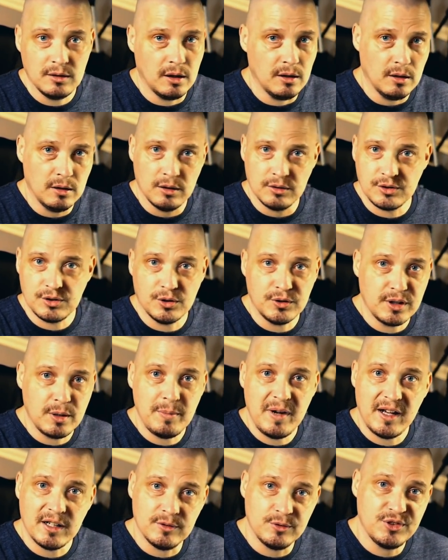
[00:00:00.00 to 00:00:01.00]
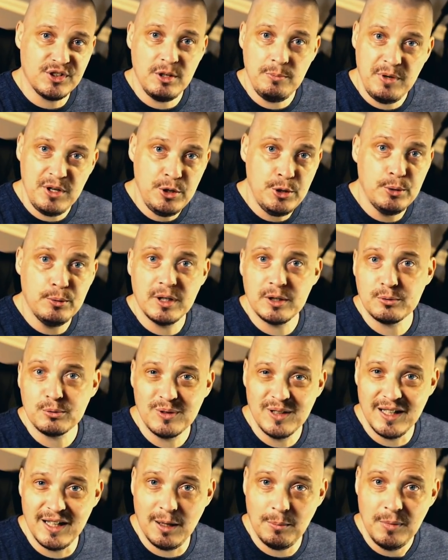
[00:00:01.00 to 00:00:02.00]
a certain amount of CPU and
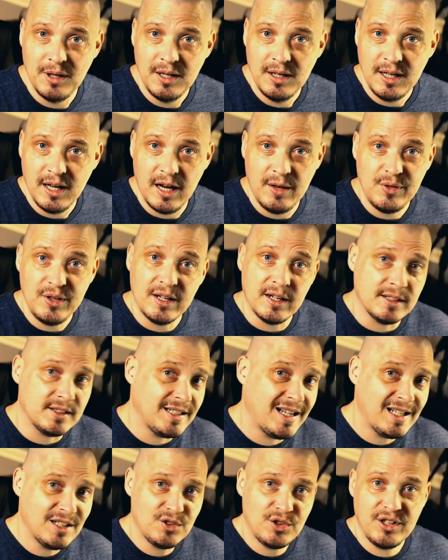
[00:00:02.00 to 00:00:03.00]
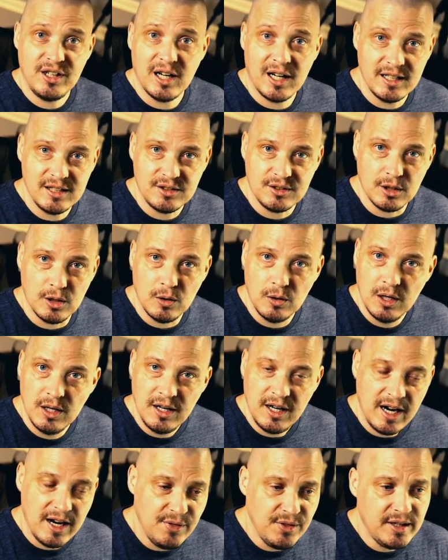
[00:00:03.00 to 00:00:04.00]
RAM, and then attach the ISO,
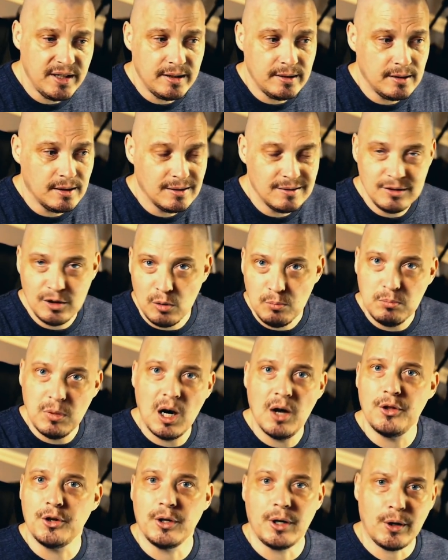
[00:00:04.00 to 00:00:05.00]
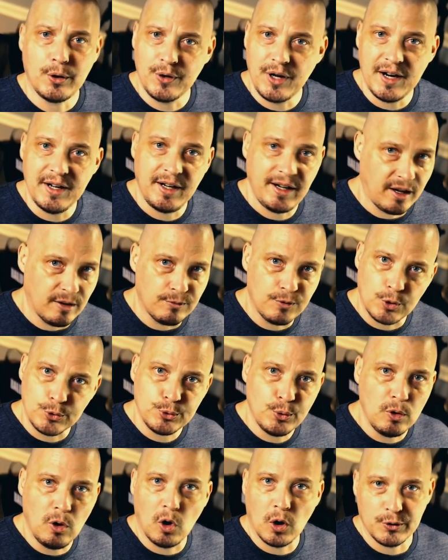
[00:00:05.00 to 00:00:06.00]
and then don't bother creating a
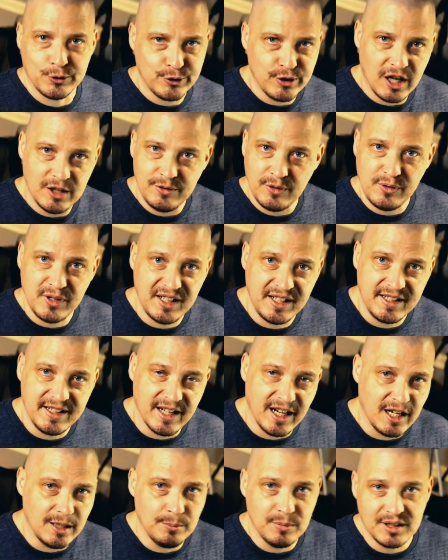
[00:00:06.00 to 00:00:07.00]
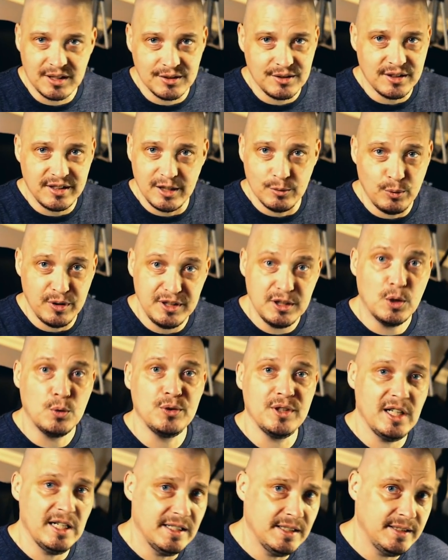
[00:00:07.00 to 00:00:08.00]
virtual hard drive of any kind because, again, we
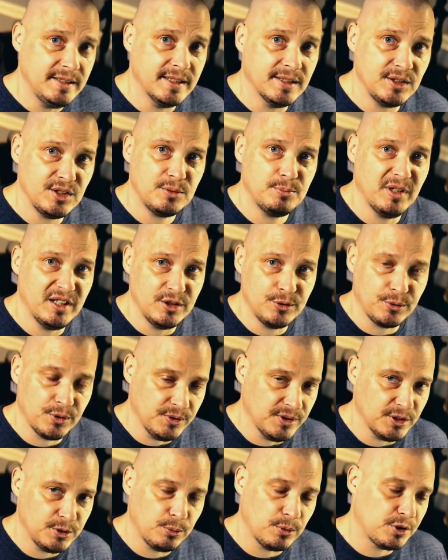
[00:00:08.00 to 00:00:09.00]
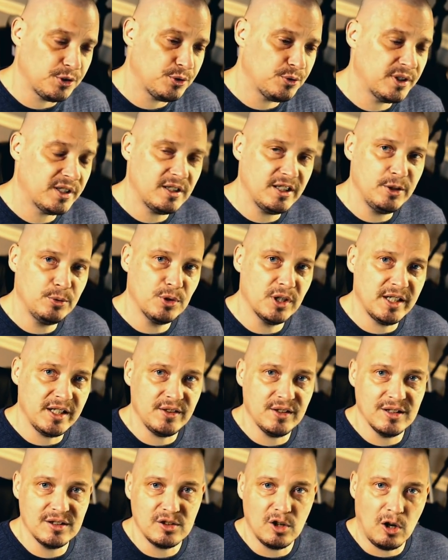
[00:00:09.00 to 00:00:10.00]
don't need disk space for this. We're strictly
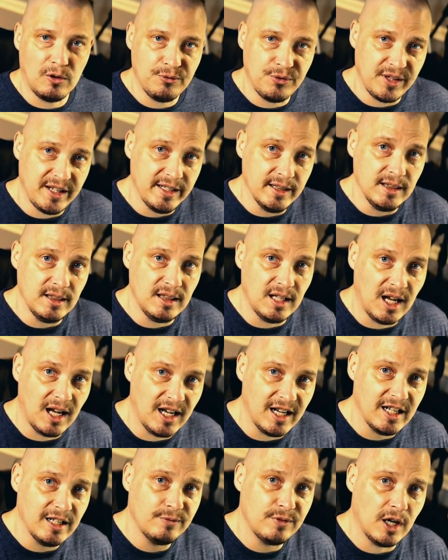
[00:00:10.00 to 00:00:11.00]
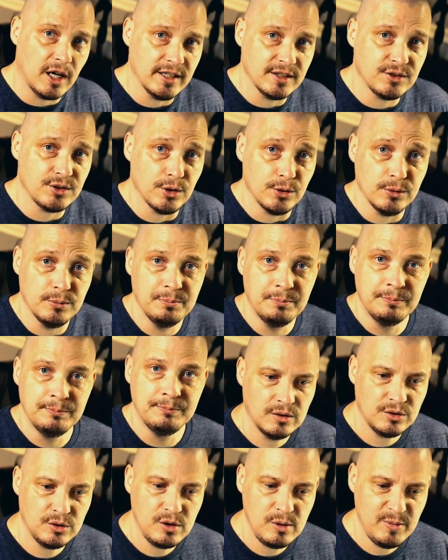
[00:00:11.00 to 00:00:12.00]
running this off the live ISO.
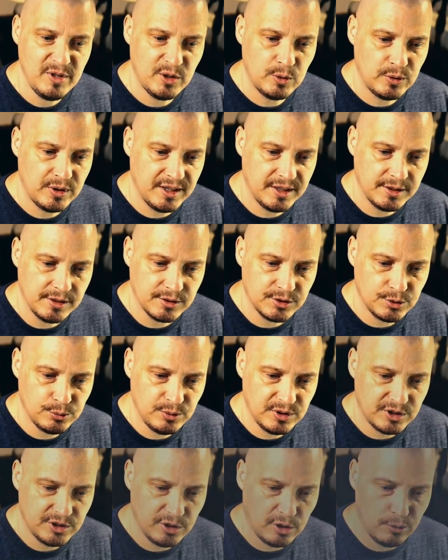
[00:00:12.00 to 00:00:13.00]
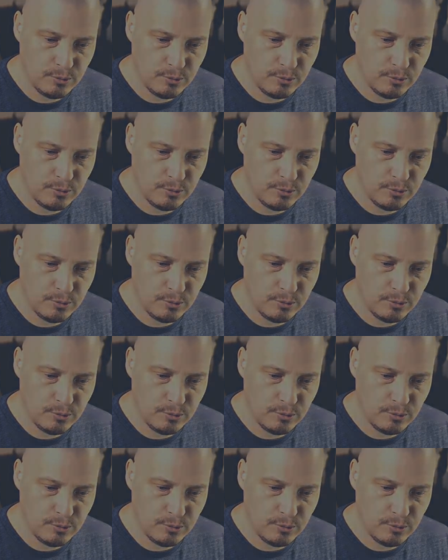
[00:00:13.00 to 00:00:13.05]
So let me go ahead and switch